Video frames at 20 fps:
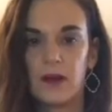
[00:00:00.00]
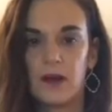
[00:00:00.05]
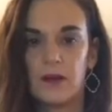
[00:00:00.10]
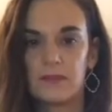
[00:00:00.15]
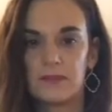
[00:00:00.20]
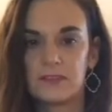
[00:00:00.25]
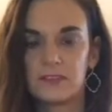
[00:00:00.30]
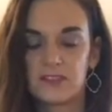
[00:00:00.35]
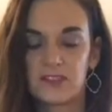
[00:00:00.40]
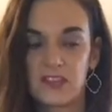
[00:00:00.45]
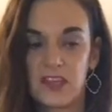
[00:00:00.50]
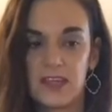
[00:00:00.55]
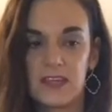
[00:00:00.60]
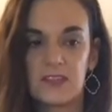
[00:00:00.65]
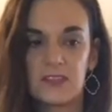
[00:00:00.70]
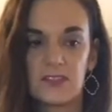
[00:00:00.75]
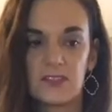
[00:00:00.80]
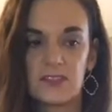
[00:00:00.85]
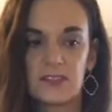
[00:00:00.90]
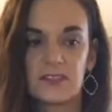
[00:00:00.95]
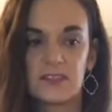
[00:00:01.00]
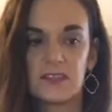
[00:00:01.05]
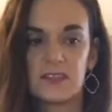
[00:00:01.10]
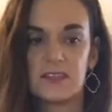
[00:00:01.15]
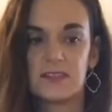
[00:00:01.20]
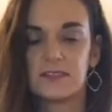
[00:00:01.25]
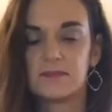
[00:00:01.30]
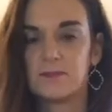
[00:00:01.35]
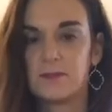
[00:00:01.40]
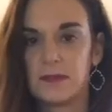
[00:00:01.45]
of these changes,
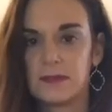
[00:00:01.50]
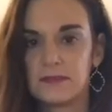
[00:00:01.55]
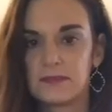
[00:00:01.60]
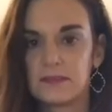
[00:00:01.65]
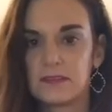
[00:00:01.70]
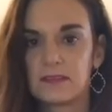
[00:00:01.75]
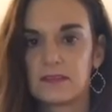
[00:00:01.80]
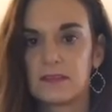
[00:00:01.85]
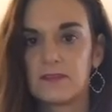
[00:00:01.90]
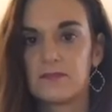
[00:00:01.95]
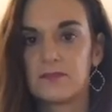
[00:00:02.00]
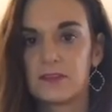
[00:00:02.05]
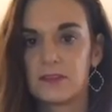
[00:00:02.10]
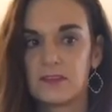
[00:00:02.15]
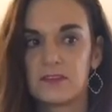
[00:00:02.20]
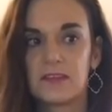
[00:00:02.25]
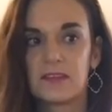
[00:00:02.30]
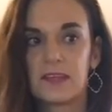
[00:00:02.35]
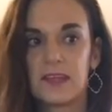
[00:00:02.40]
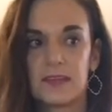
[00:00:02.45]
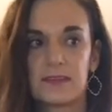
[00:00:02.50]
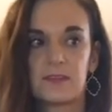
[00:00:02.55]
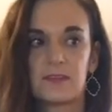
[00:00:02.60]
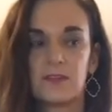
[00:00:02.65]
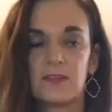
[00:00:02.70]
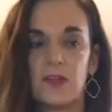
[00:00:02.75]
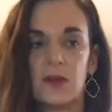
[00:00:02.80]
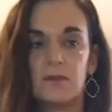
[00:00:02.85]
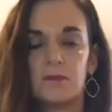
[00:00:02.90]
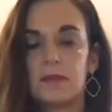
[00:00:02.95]
is basically for you to get
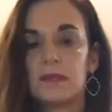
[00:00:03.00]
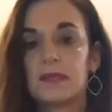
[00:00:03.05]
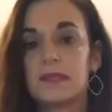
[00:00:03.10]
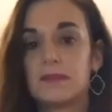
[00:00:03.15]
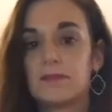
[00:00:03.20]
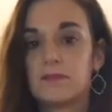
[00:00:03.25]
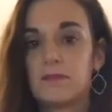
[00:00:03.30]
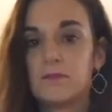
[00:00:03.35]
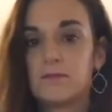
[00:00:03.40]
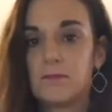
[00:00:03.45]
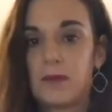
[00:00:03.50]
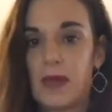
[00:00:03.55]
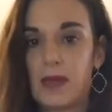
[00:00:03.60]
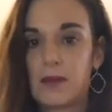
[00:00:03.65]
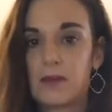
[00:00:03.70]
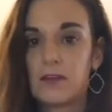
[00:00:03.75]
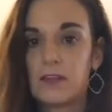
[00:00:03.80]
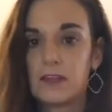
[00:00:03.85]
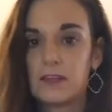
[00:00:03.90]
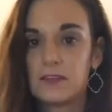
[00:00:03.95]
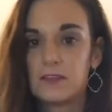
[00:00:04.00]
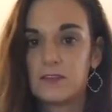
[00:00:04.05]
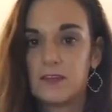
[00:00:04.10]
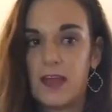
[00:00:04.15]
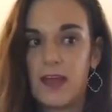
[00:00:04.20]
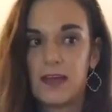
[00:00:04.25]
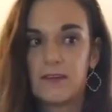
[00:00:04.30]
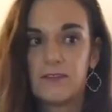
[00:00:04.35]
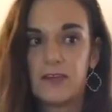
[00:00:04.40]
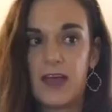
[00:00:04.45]
to know me even better than
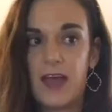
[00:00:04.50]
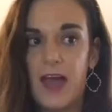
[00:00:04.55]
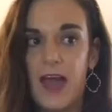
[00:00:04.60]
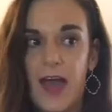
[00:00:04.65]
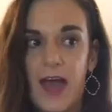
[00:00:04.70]
you have